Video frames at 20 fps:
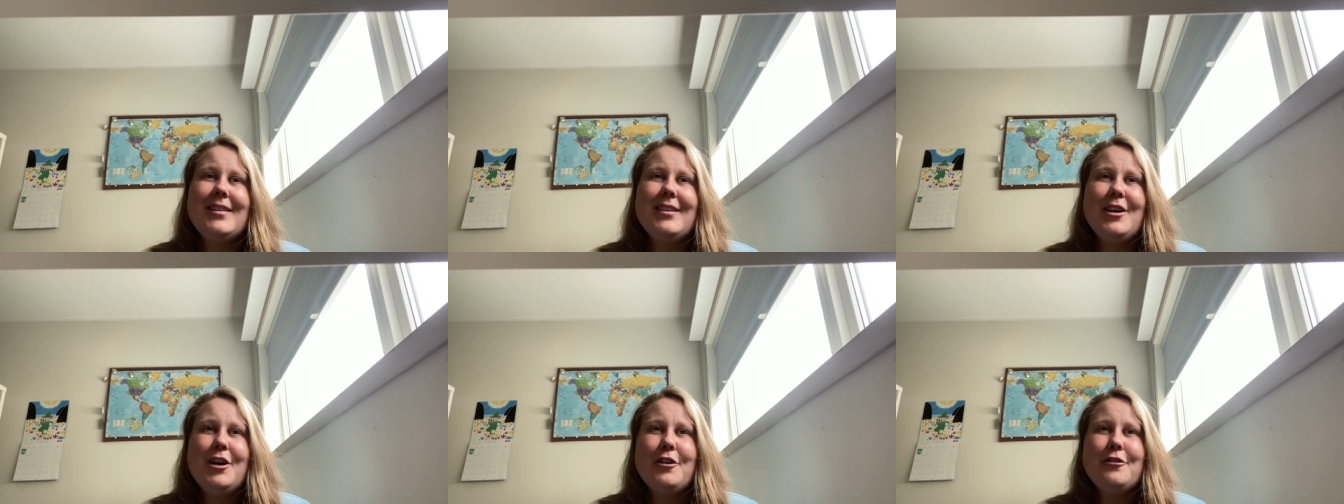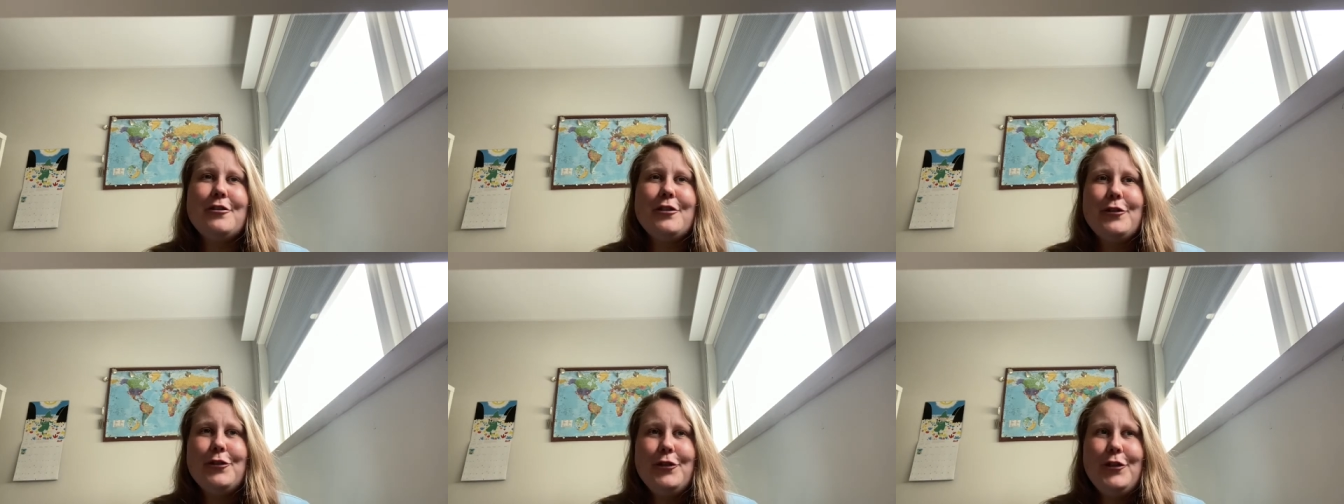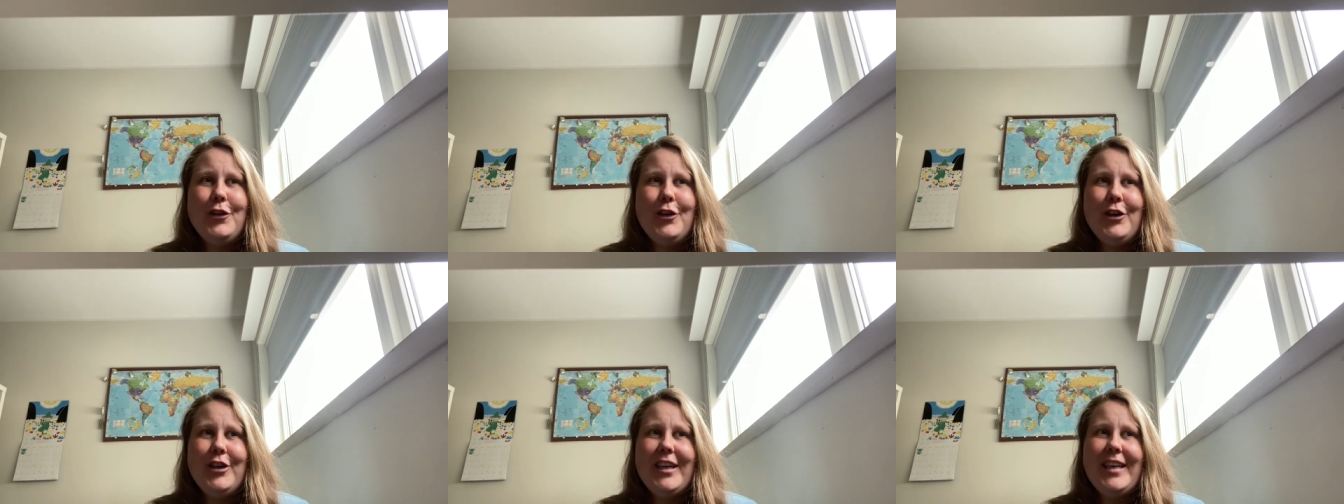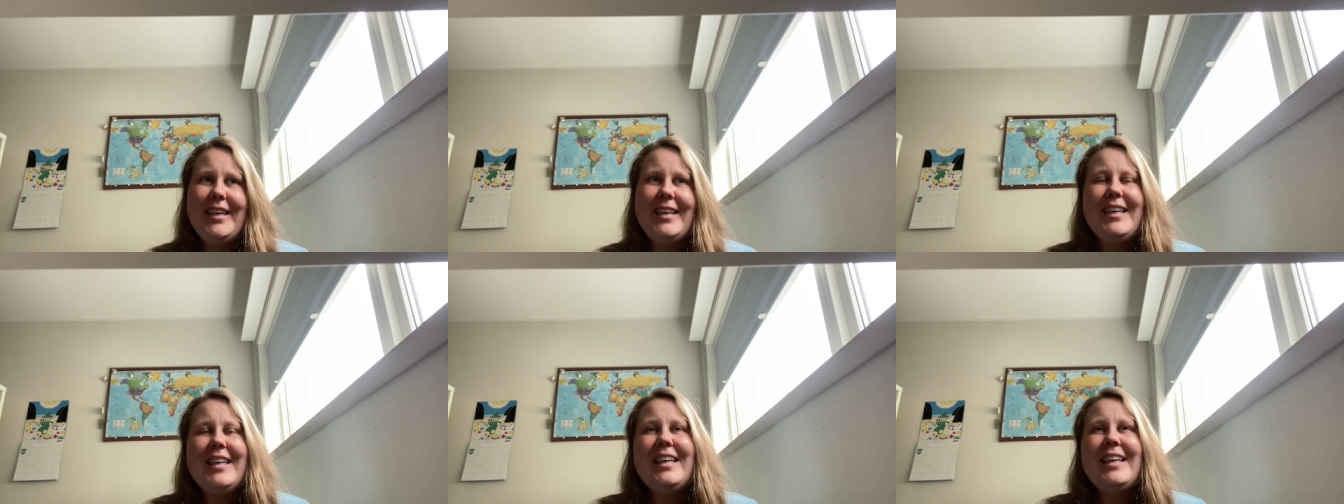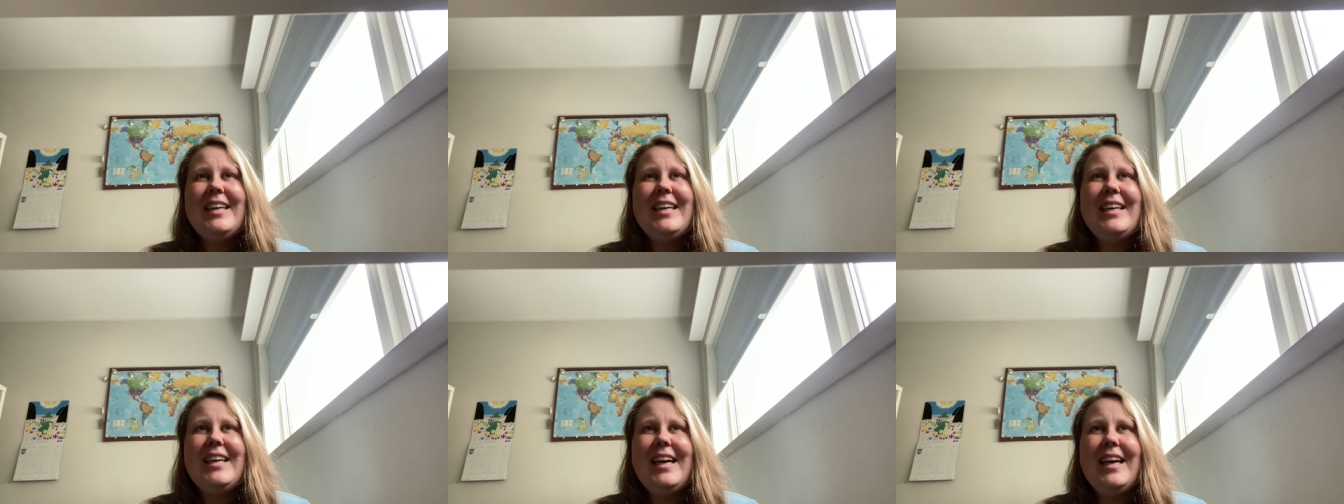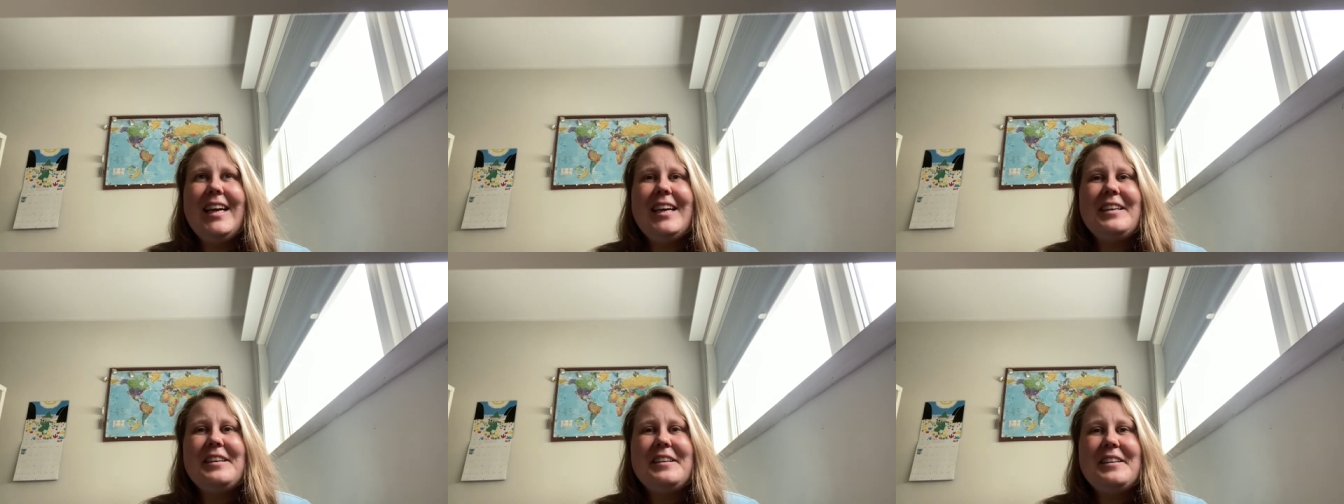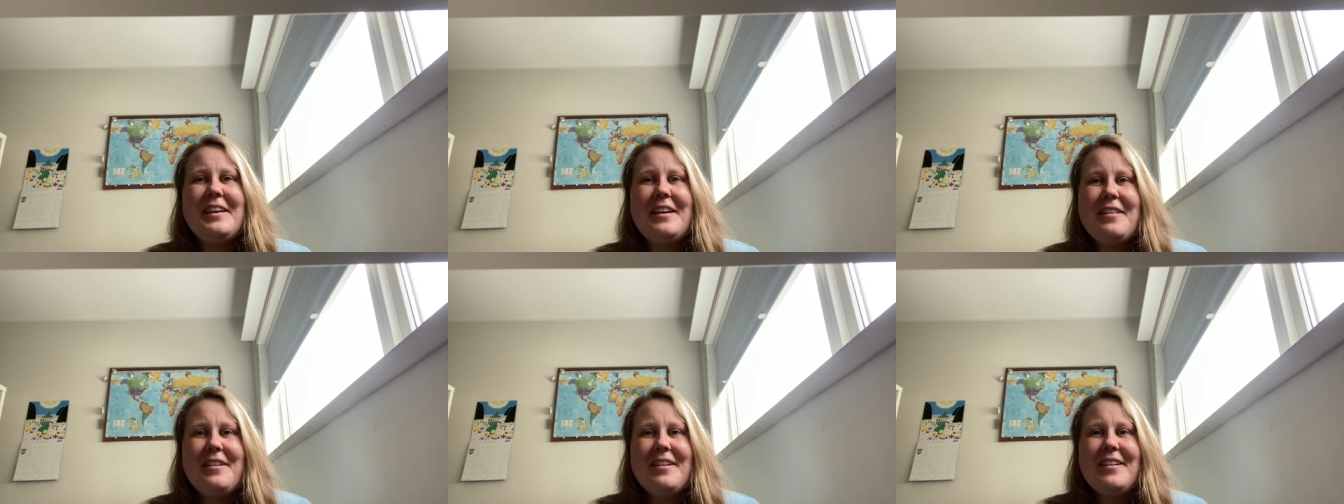of vlogging in
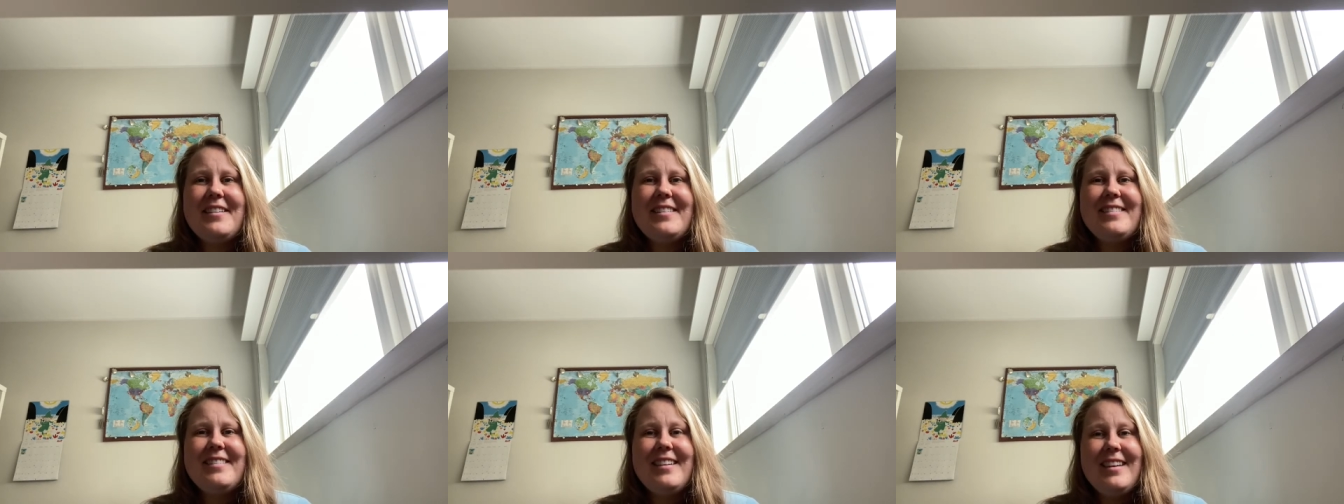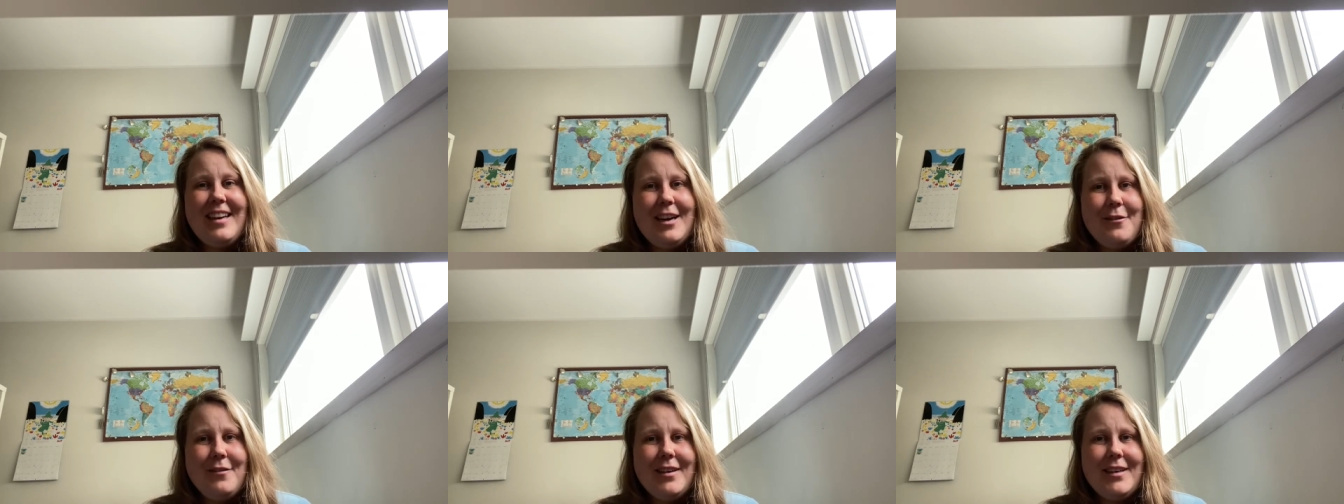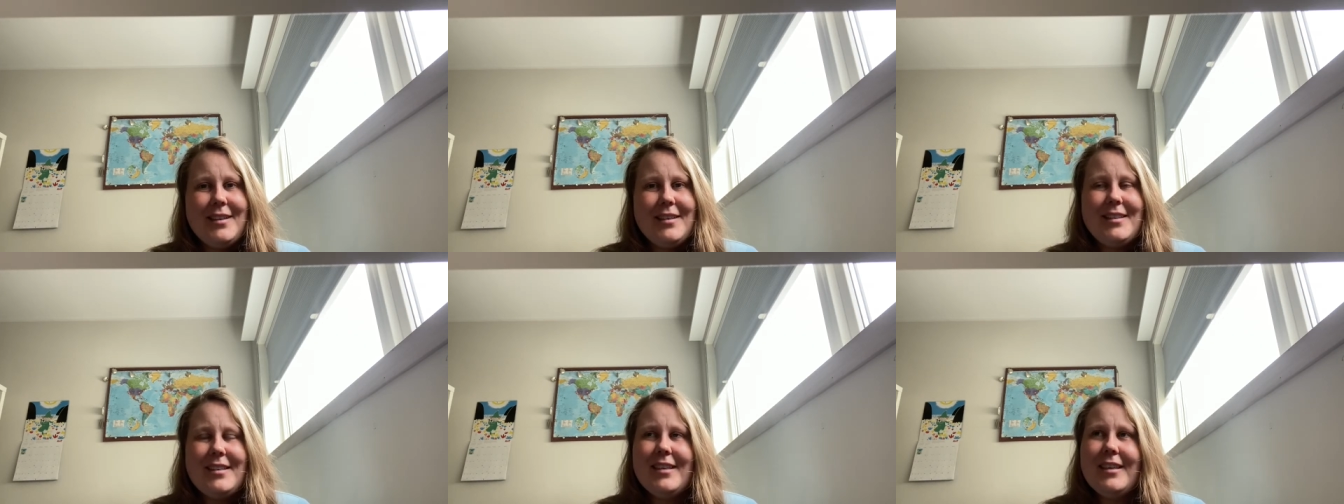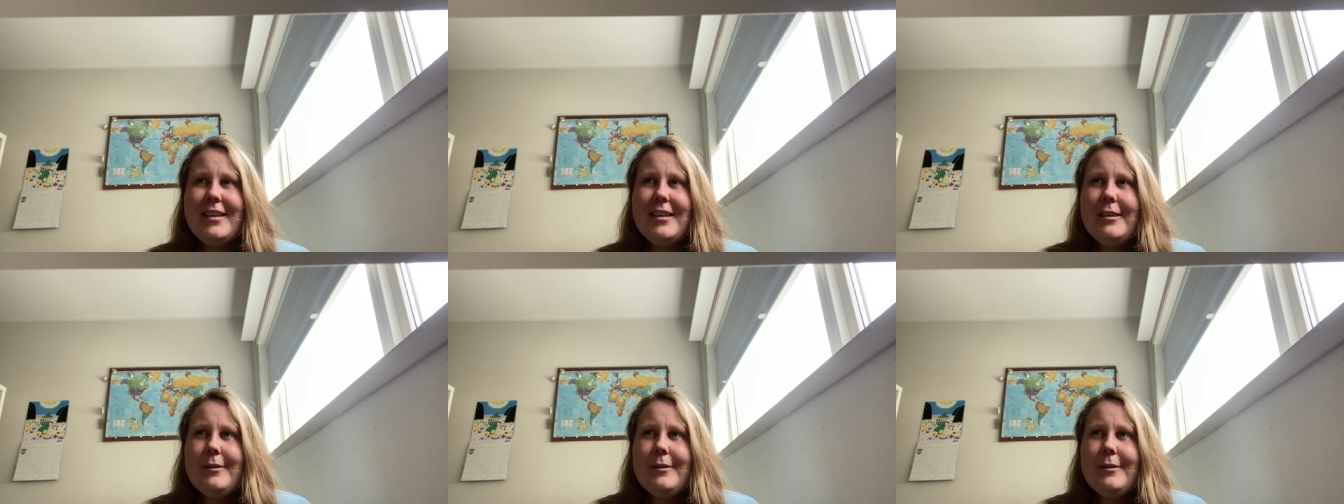another language.